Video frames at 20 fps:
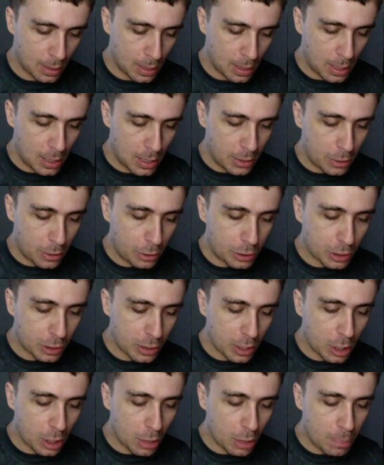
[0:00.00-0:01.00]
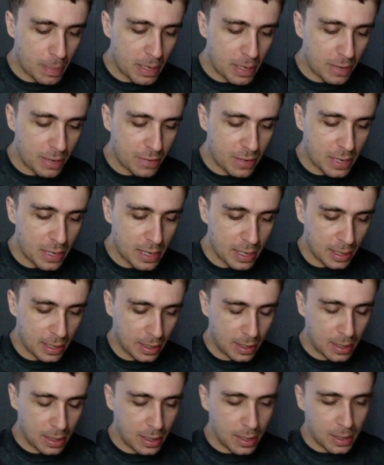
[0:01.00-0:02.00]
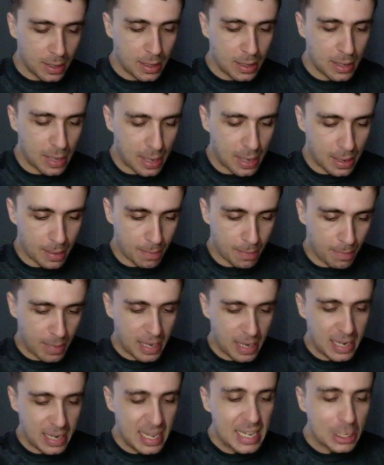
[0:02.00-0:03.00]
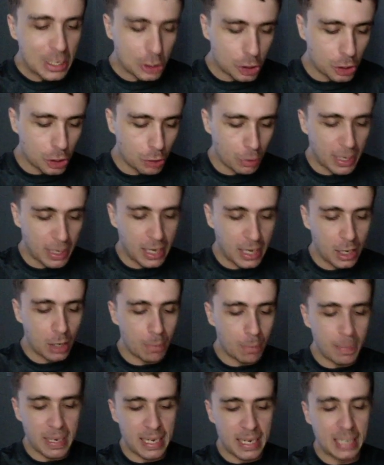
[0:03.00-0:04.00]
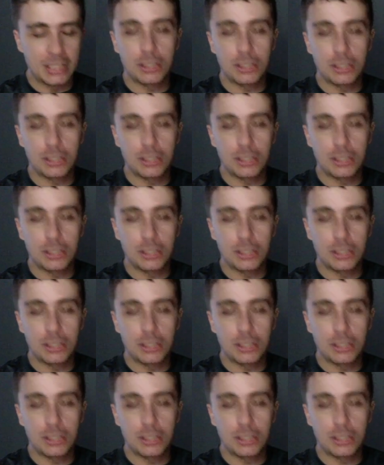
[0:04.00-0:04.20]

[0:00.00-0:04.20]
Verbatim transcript: There's a little bit of a um, an issue here because there are